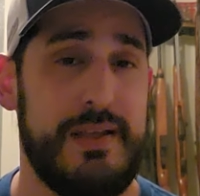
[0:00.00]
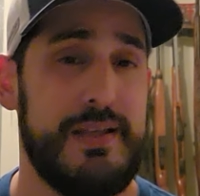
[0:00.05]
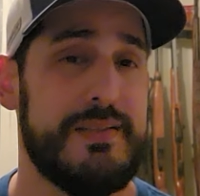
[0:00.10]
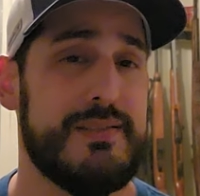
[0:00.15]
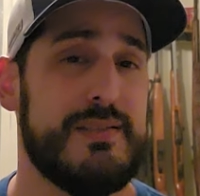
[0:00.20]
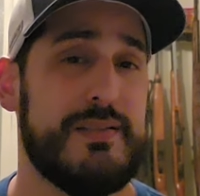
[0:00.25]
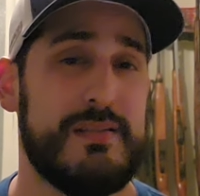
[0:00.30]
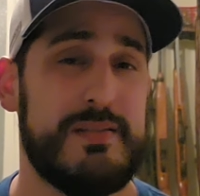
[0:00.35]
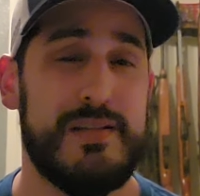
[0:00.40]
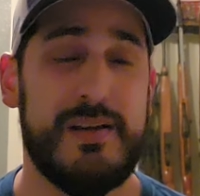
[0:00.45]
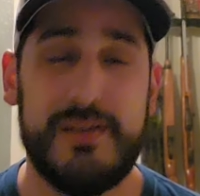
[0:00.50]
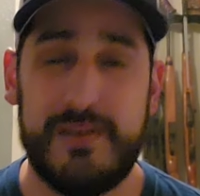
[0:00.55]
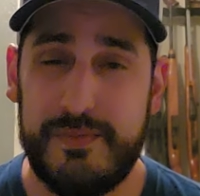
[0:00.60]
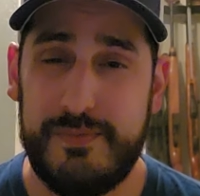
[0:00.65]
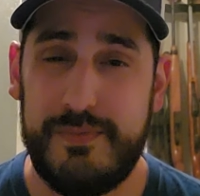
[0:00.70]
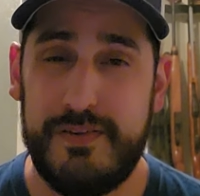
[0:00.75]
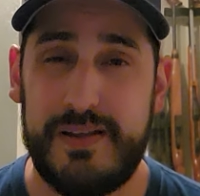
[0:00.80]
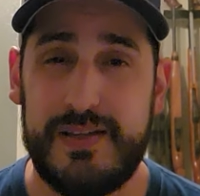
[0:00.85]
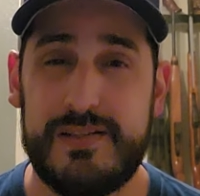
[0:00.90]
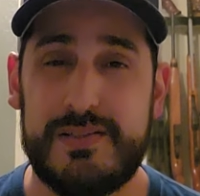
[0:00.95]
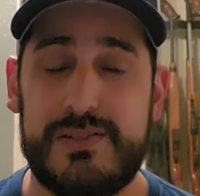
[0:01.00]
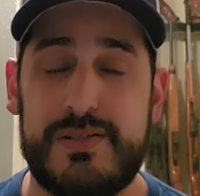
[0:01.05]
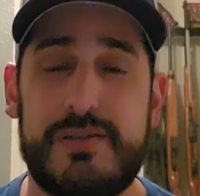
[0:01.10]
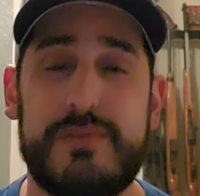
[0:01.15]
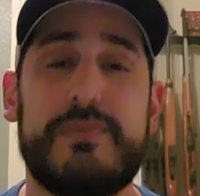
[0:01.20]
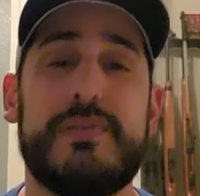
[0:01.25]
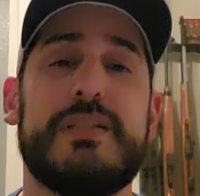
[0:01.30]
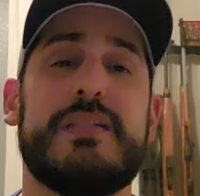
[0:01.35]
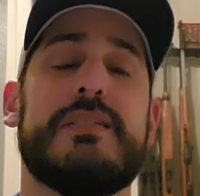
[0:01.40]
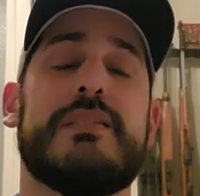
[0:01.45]
It's a ton of fan
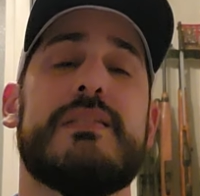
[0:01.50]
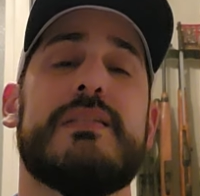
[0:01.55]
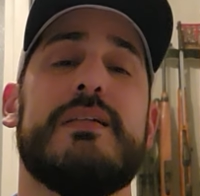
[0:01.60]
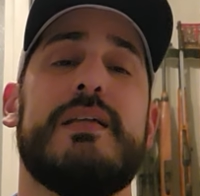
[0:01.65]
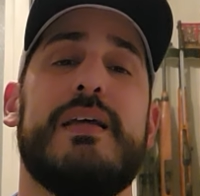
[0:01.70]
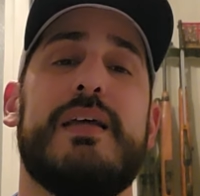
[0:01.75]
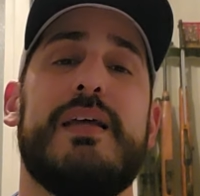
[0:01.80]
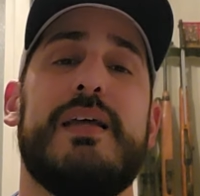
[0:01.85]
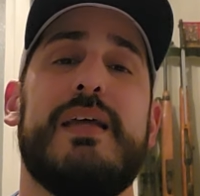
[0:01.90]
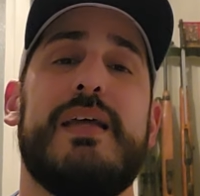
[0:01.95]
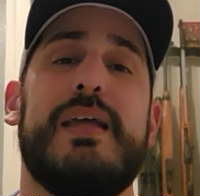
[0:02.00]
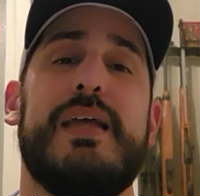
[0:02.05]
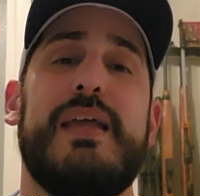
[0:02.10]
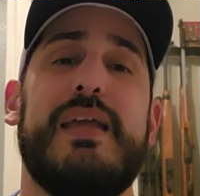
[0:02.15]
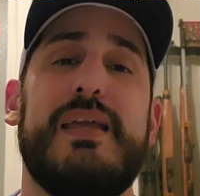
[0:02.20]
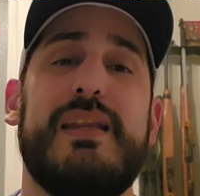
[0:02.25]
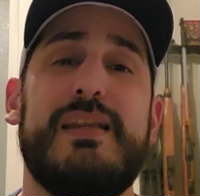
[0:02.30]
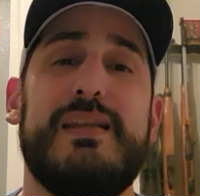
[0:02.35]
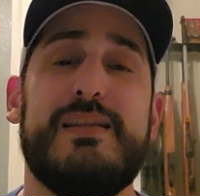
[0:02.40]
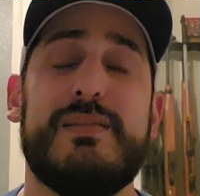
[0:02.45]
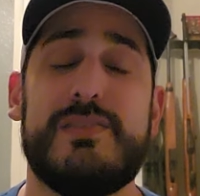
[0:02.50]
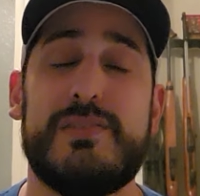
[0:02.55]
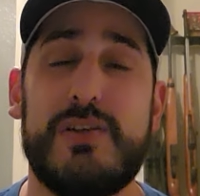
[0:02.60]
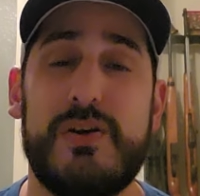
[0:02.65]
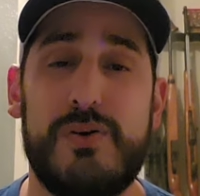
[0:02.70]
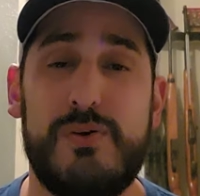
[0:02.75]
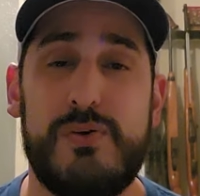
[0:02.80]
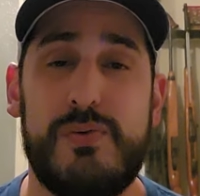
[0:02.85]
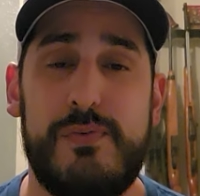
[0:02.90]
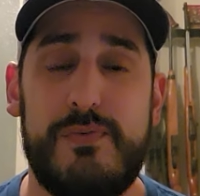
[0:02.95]
service, and it's
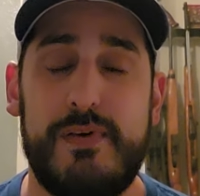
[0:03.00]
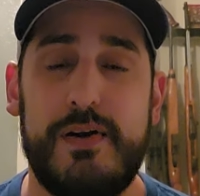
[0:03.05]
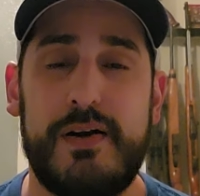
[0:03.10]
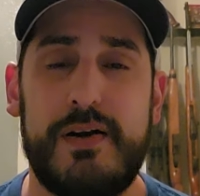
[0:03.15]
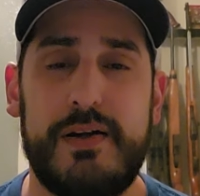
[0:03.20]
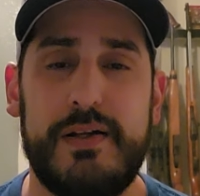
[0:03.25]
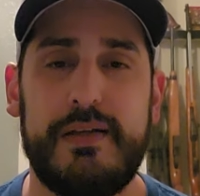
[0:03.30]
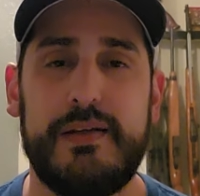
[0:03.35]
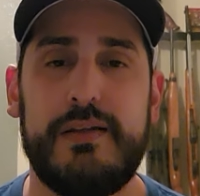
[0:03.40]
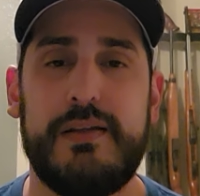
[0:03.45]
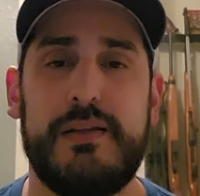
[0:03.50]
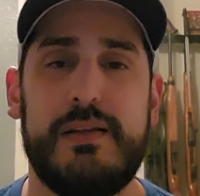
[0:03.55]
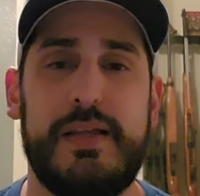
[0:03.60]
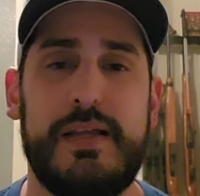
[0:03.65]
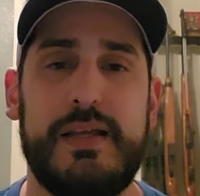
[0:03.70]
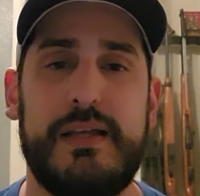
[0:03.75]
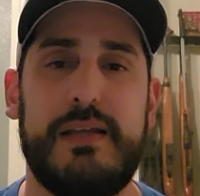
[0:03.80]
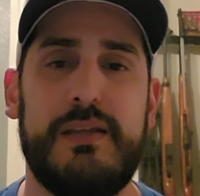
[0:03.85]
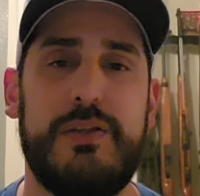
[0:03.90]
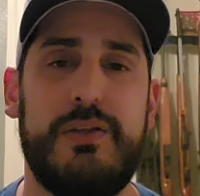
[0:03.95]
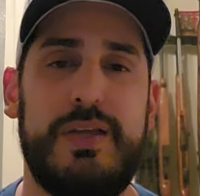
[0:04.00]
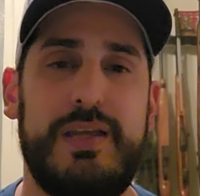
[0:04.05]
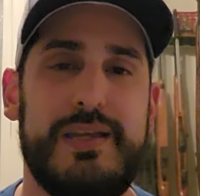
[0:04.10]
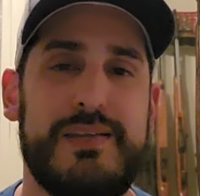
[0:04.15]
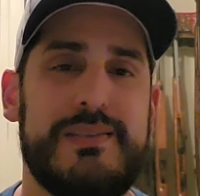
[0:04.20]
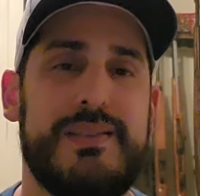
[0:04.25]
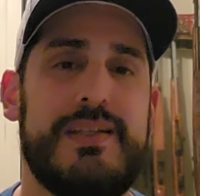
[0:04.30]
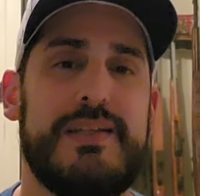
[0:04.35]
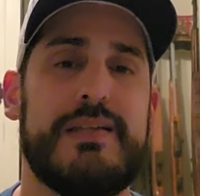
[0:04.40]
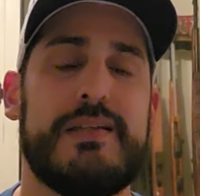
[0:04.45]
so fun. Like, you
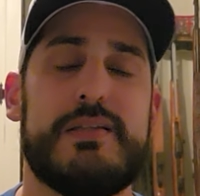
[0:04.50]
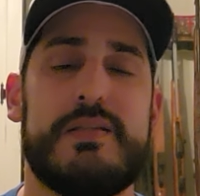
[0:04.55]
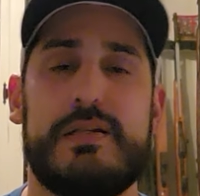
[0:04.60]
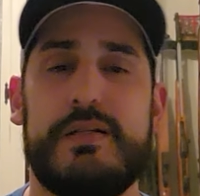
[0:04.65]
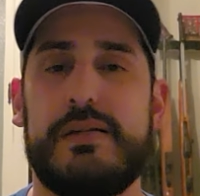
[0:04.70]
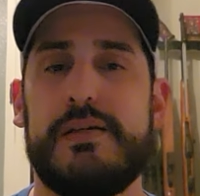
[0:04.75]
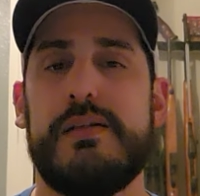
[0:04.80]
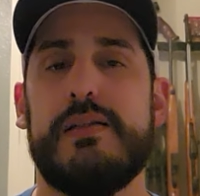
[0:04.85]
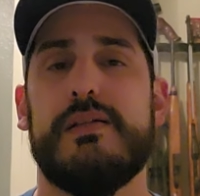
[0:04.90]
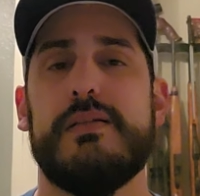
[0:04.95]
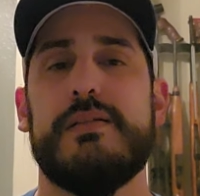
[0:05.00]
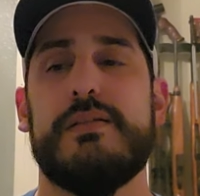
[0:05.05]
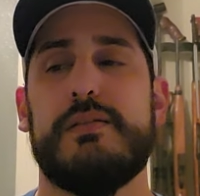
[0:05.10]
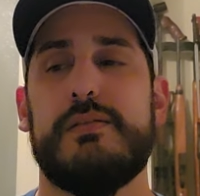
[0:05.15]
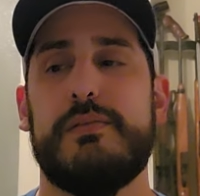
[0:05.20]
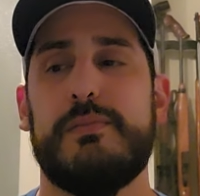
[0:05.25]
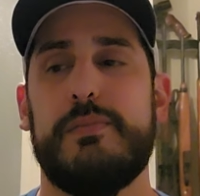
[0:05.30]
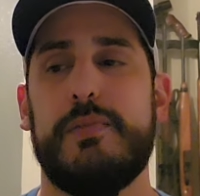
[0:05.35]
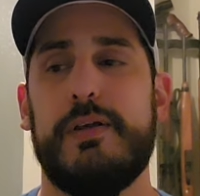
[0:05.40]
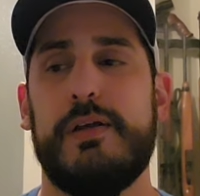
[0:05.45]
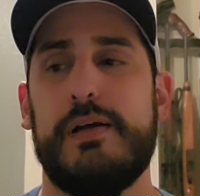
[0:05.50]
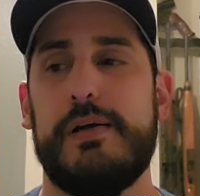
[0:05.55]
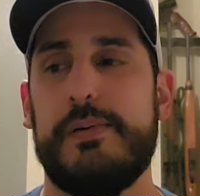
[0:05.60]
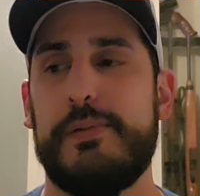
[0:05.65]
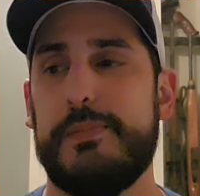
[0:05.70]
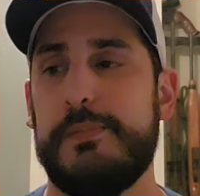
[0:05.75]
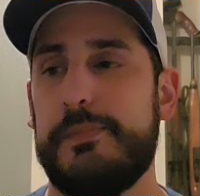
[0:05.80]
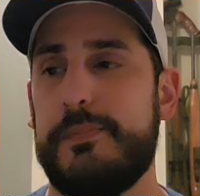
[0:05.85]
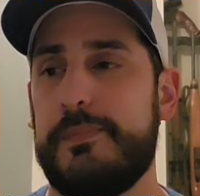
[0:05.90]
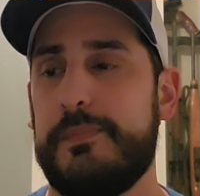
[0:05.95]
can't take it serious.
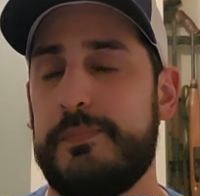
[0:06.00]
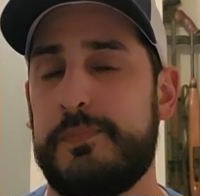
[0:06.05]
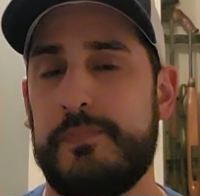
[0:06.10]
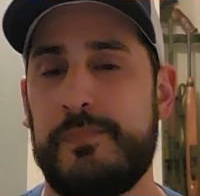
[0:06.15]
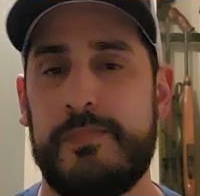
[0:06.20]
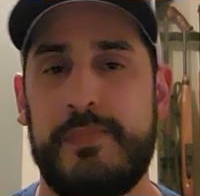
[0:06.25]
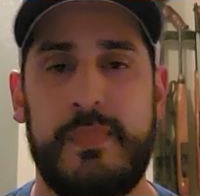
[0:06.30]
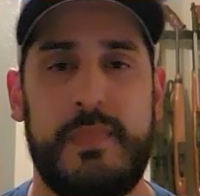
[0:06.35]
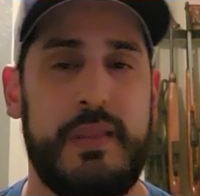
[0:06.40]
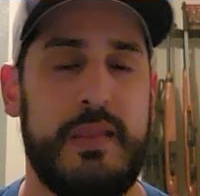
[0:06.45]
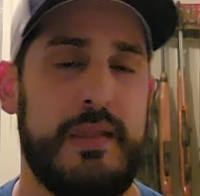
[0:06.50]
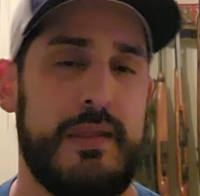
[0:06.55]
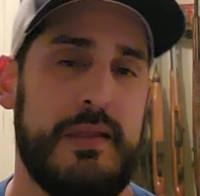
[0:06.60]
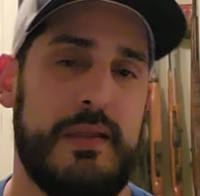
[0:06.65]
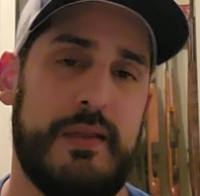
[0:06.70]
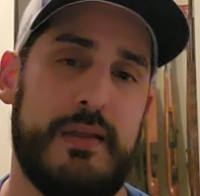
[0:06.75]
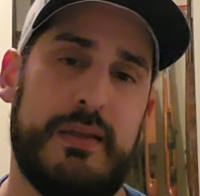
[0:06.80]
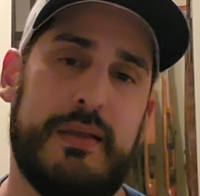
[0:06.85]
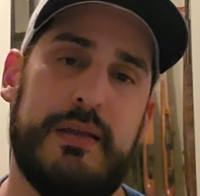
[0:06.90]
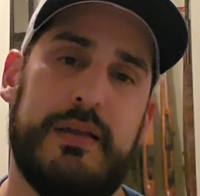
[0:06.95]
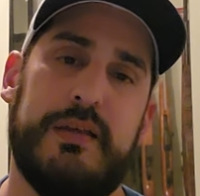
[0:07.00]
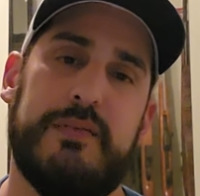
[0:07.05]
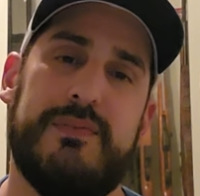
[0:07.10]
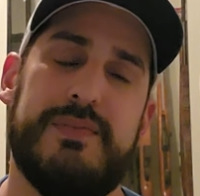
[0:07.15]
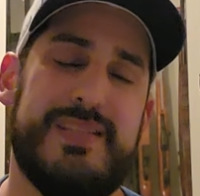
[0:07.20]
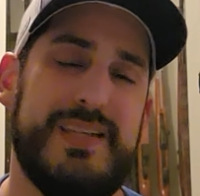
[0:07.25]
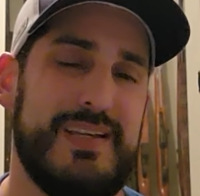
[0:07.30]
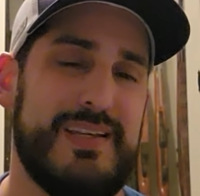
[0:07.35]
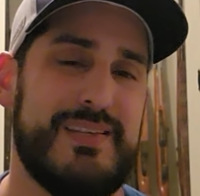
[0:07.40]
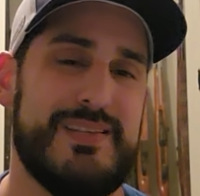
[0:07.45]
If you
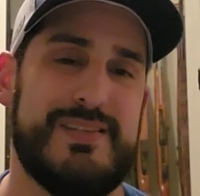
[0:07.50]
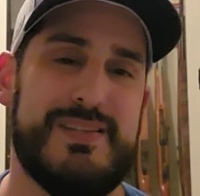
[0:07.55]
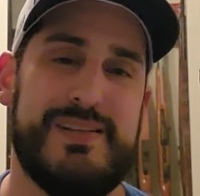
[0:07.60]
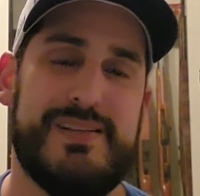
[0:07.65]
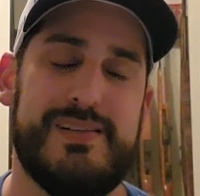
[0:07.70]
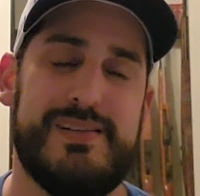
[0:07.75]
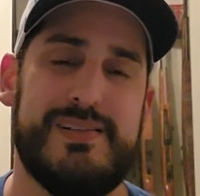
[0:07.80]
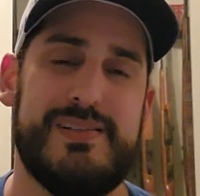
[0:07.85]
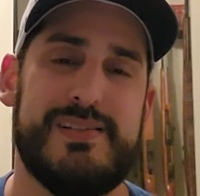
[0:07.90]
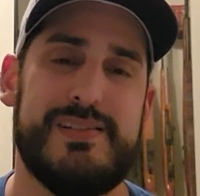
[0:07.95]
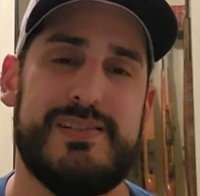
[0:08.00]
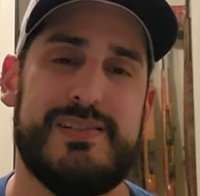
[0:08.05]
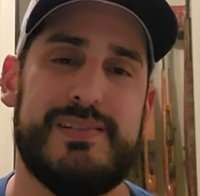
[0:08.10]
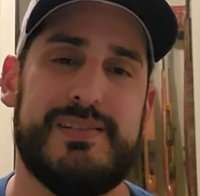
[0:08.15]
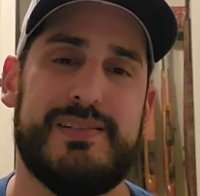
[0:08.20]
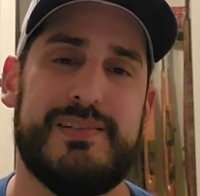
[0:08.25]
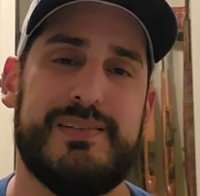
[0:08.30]
take it serious,